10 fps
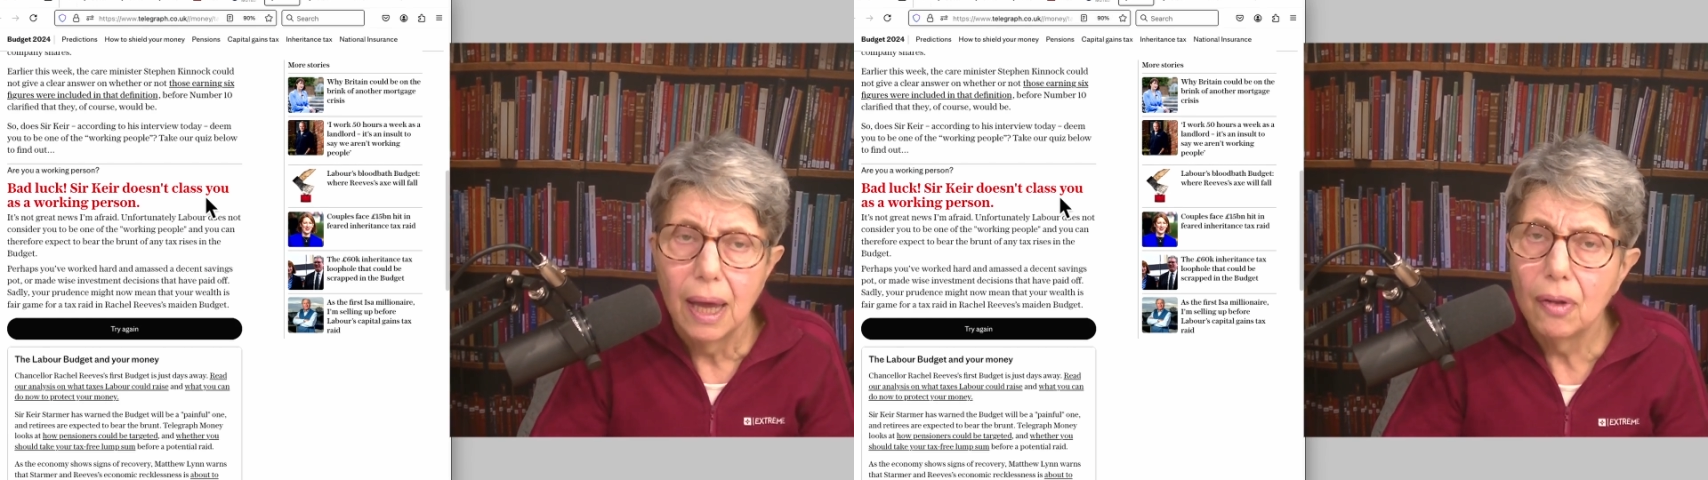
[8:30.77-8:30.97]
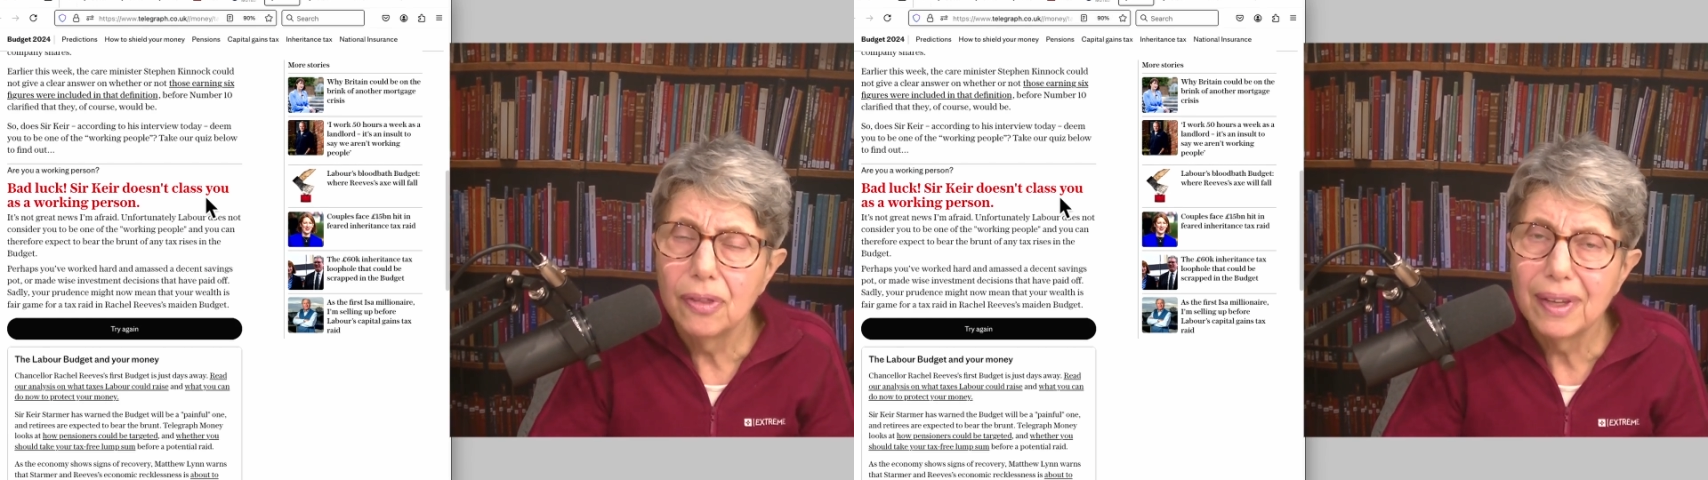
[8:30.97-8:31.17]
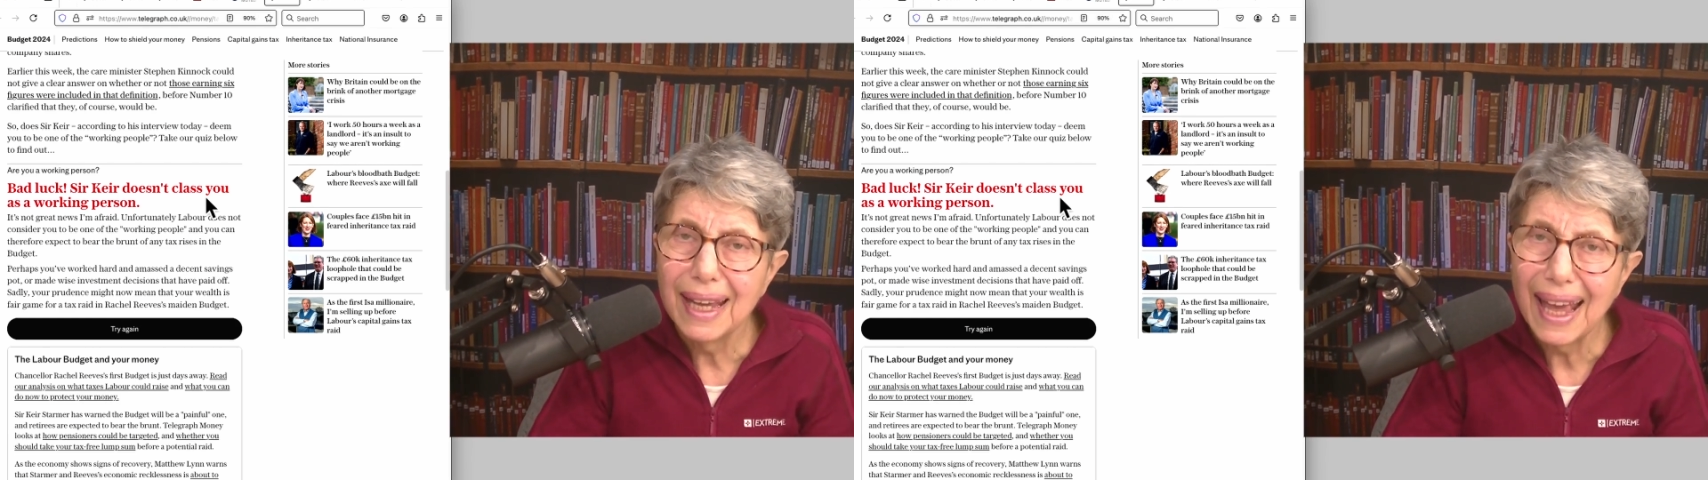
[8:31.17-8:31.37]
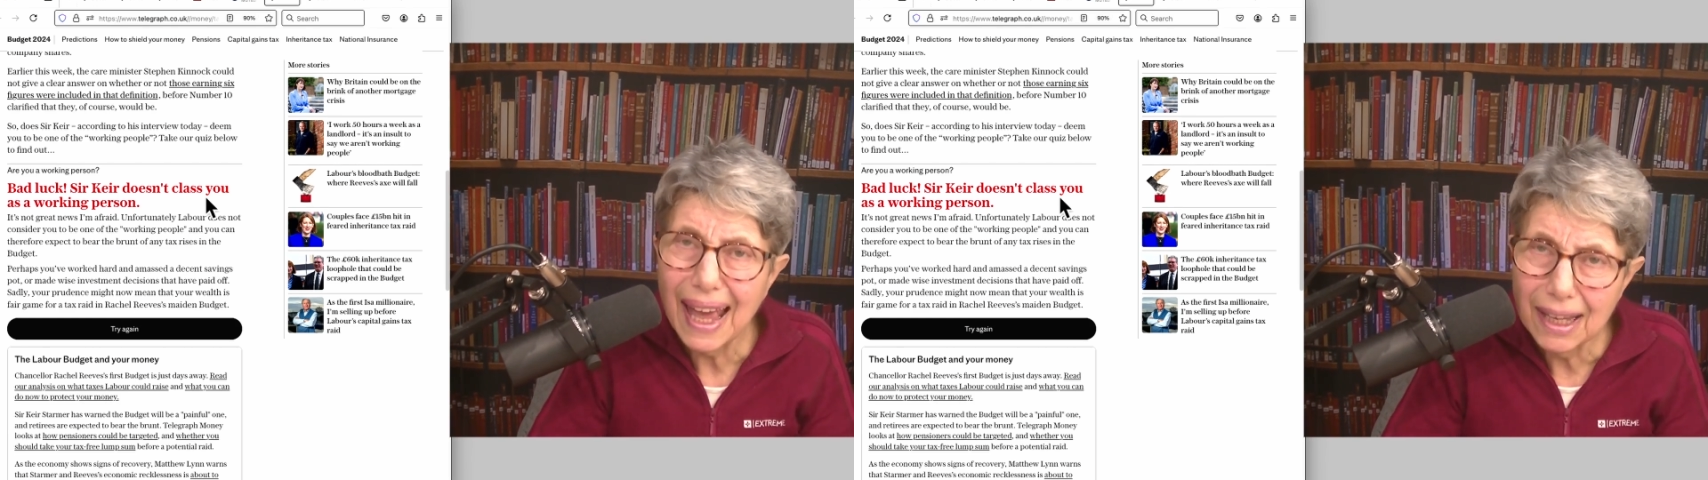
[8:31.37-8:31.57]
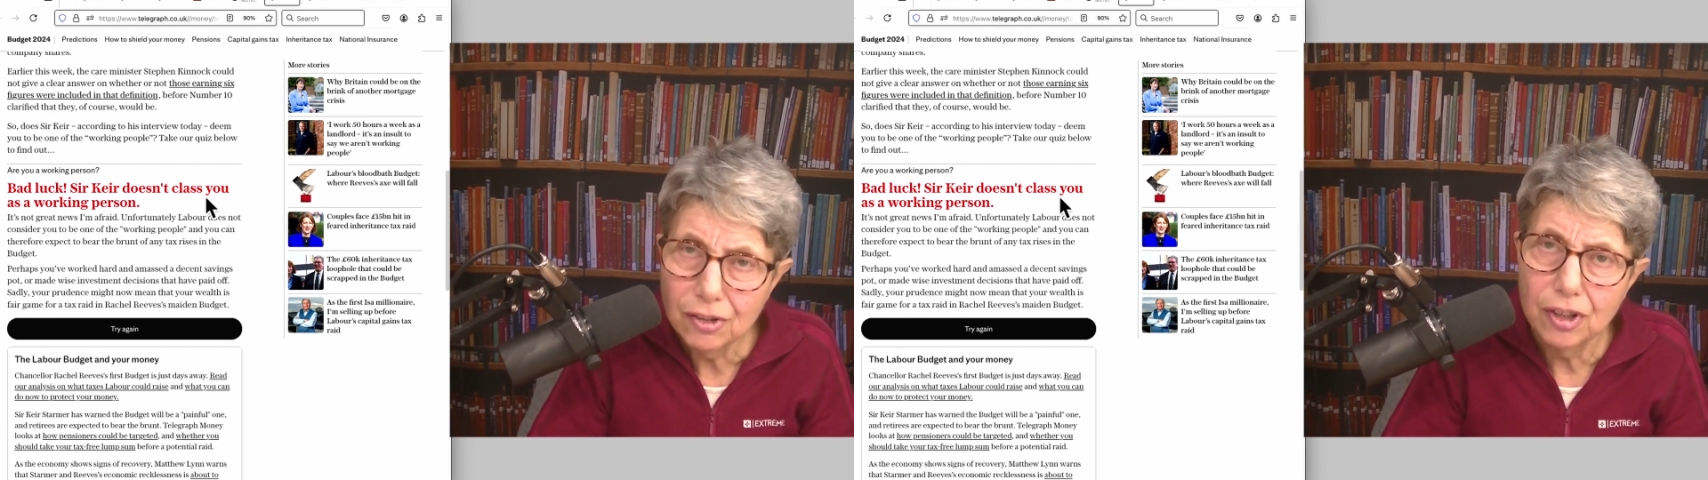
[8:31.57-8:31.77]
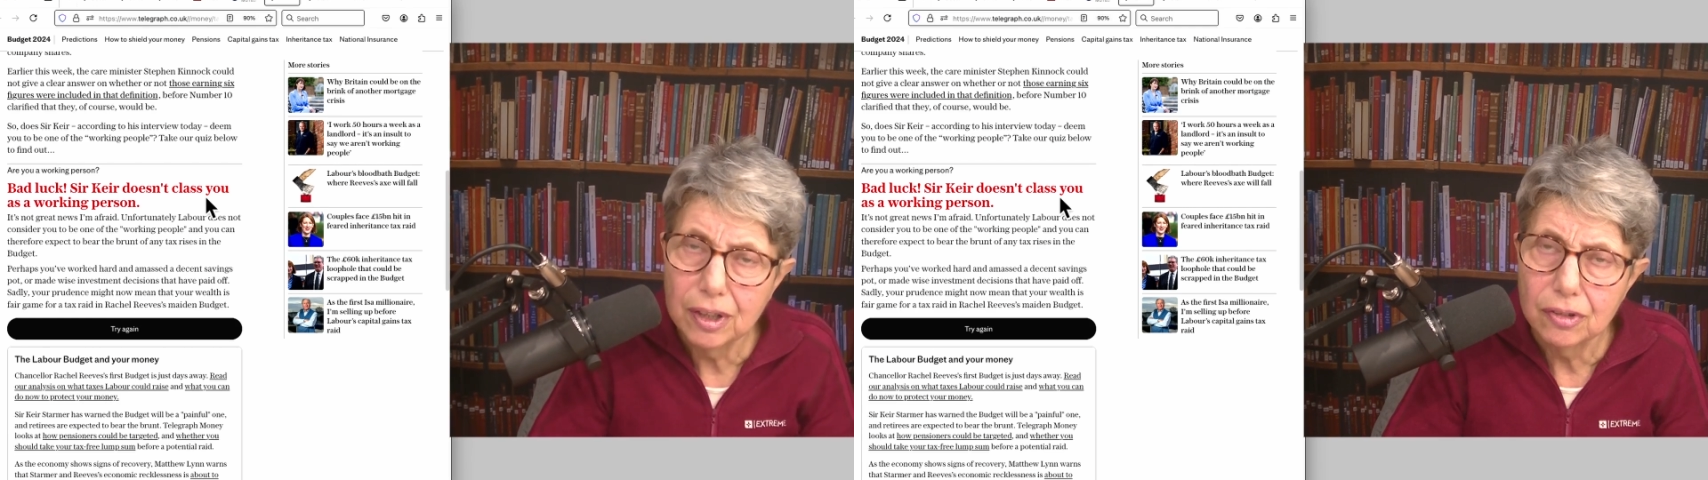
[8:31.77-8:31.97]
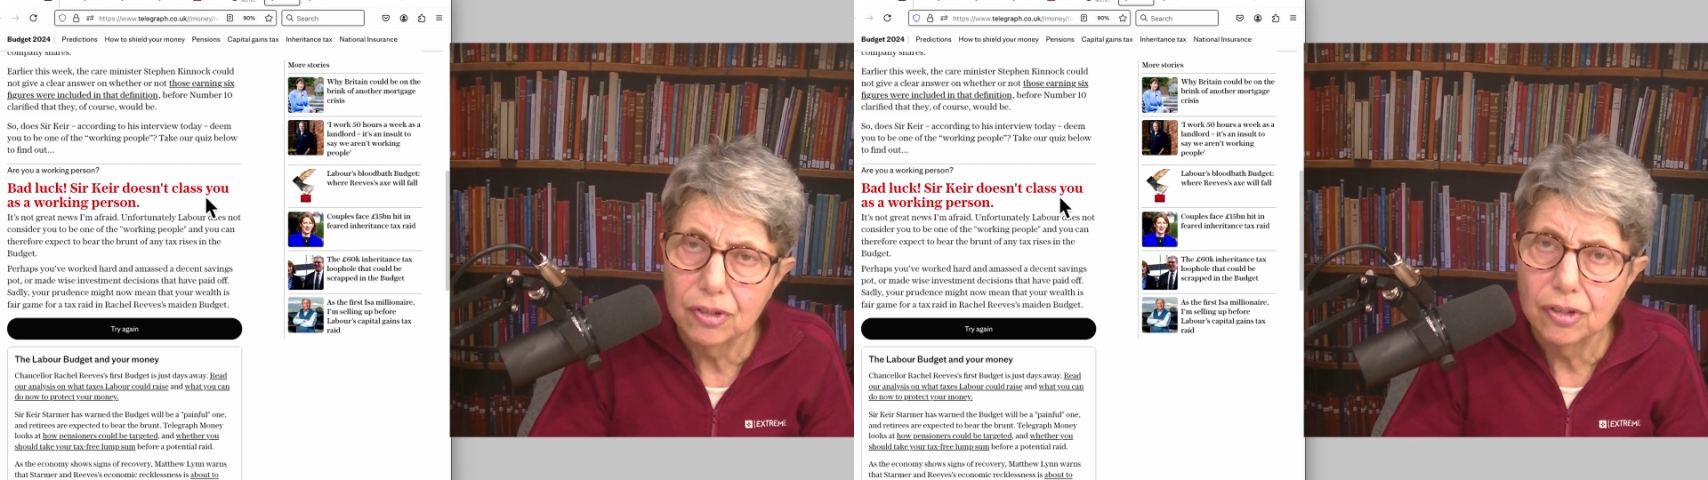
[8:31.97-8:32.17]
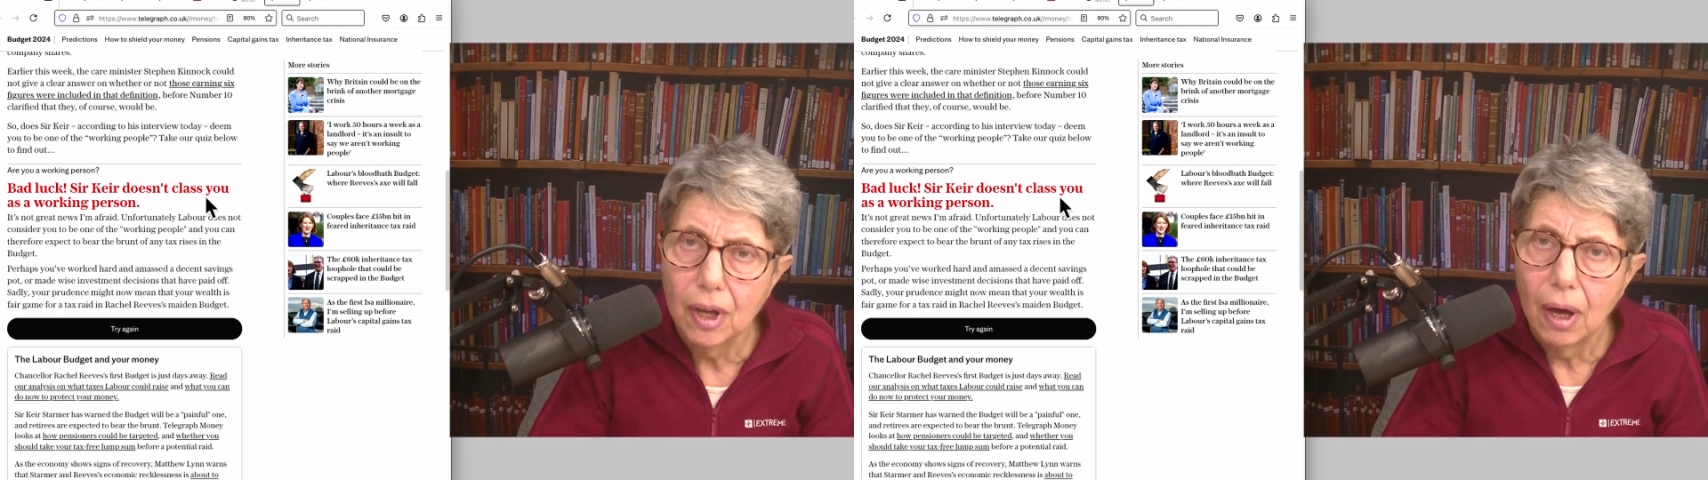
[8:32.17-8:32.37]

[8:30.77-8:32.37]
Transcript: on the edges